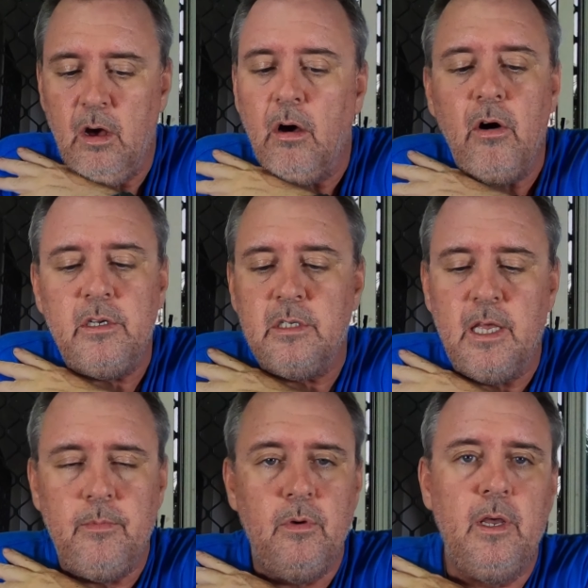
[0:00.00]
I just
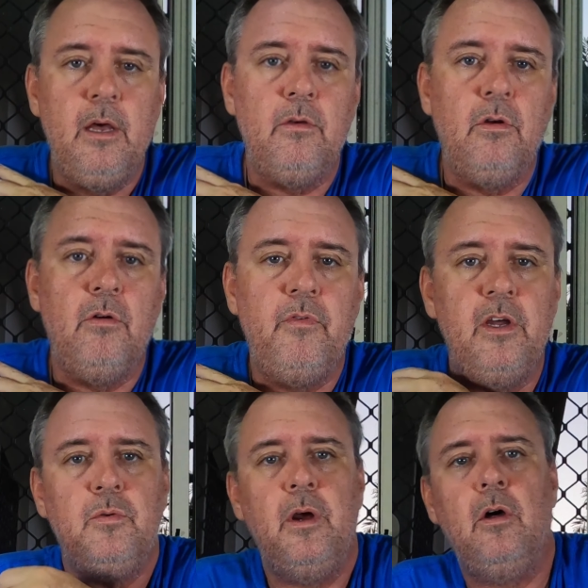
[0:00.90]
keep on going, good old
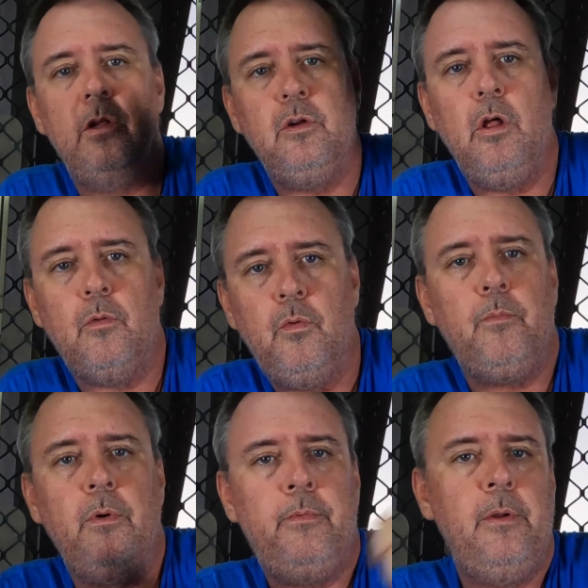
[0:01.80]
fashioned rail. I do like
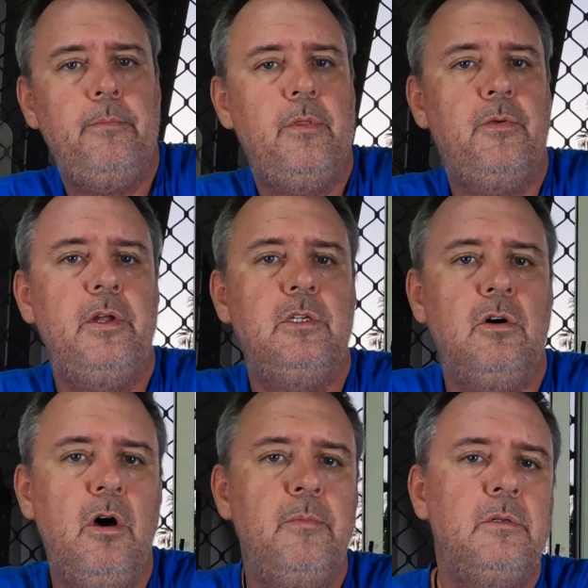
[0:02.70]
rip 3
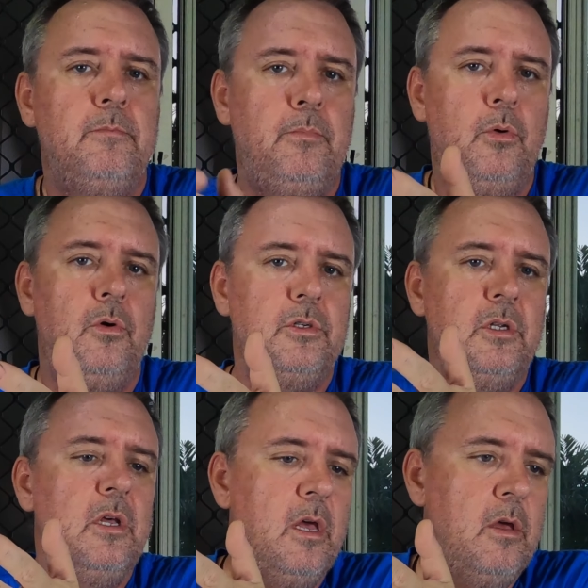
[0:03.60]
times, pause,
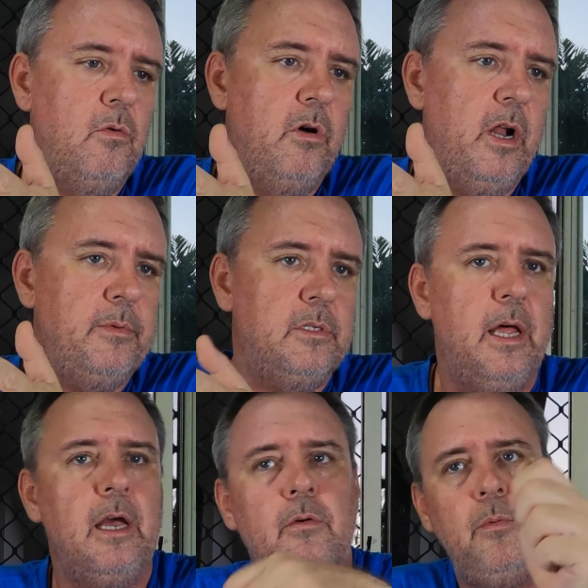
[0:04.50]
wind up your
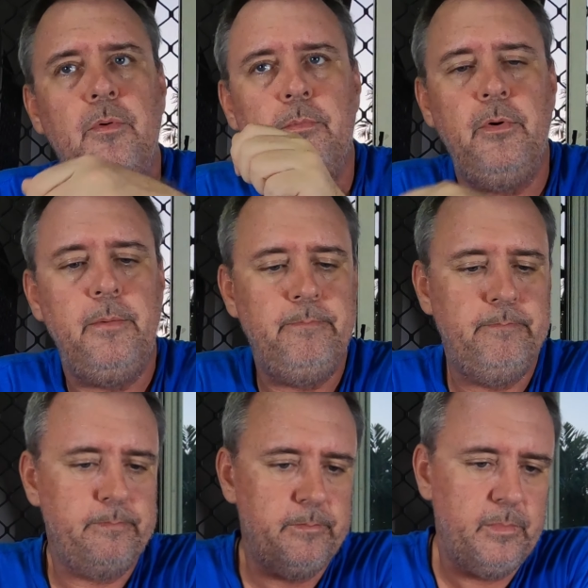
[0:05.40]
slack, rip.
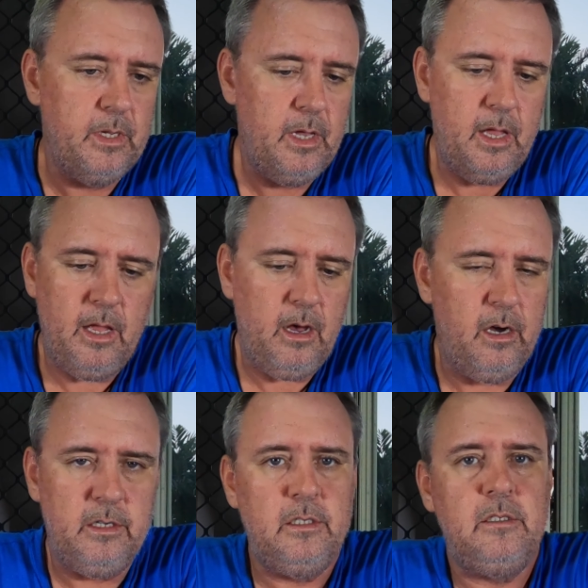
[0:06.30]

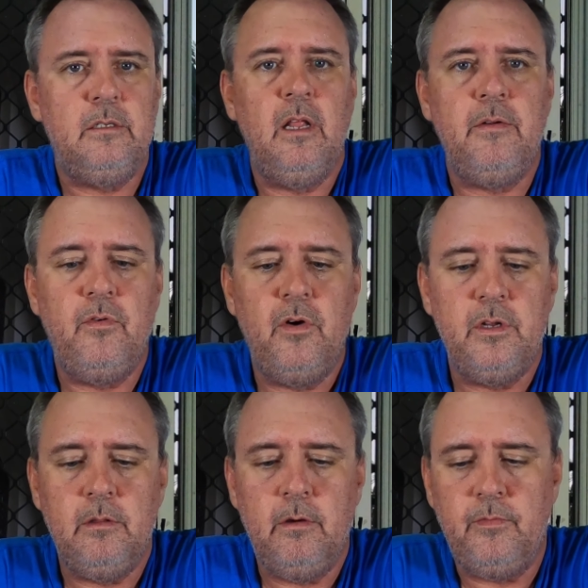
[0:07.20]

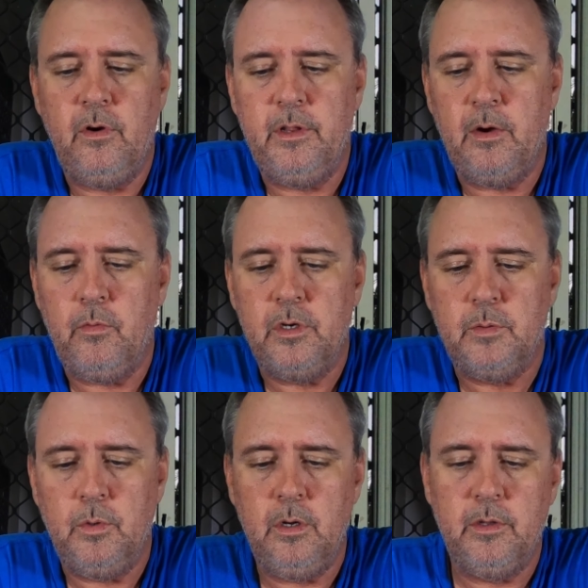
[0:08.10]
I find that
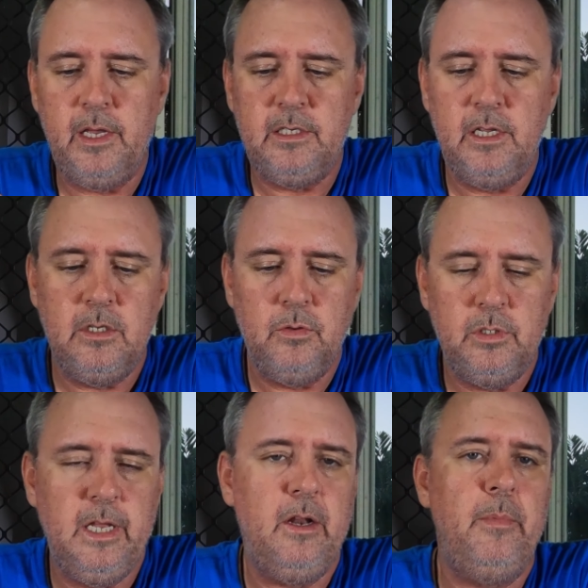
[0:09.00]
works well. Gets these
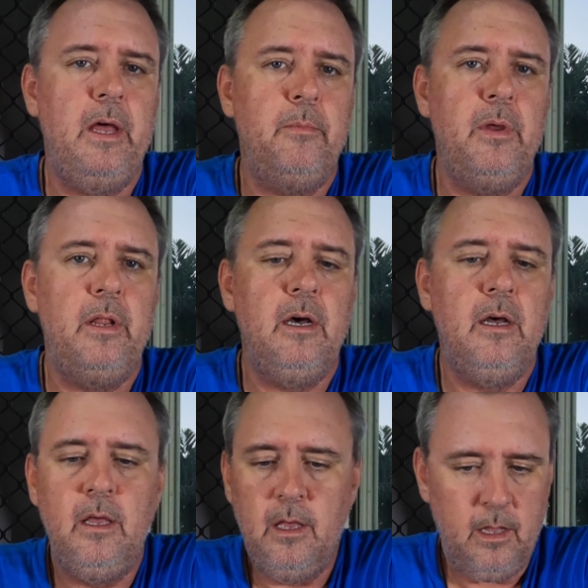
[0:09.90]
lures down to about 1 metre.
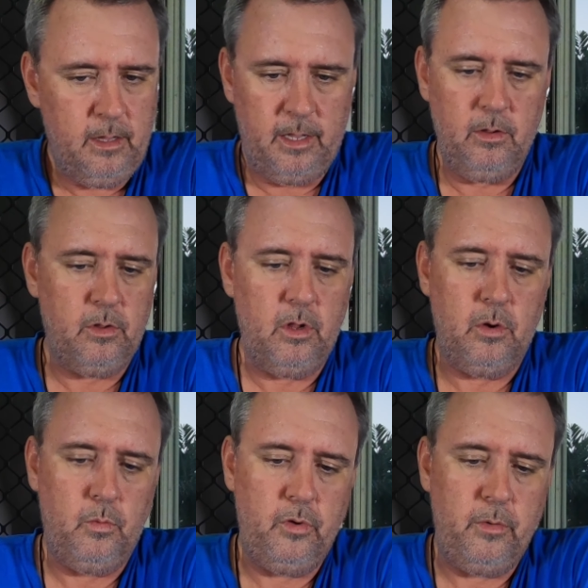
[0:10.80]
They look like
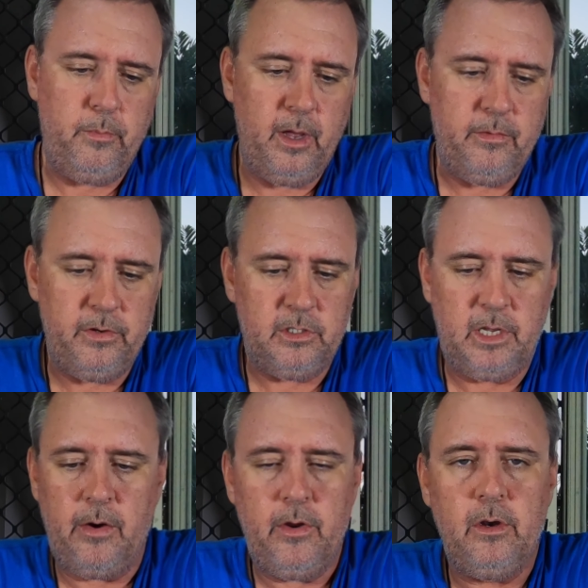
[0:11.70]
a wounded bait fish
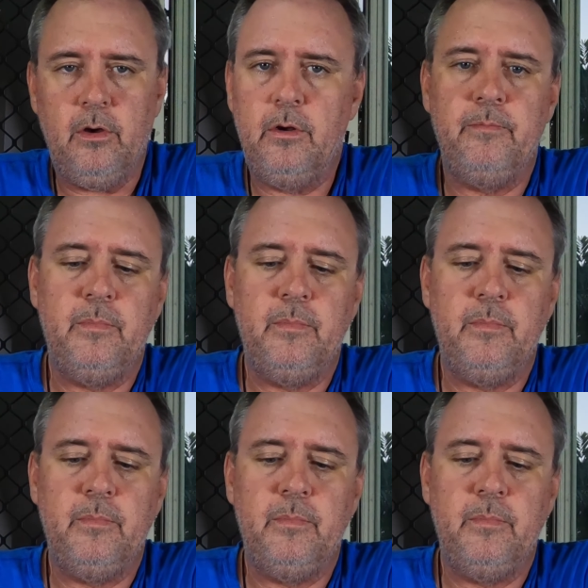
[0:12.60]
carrying on.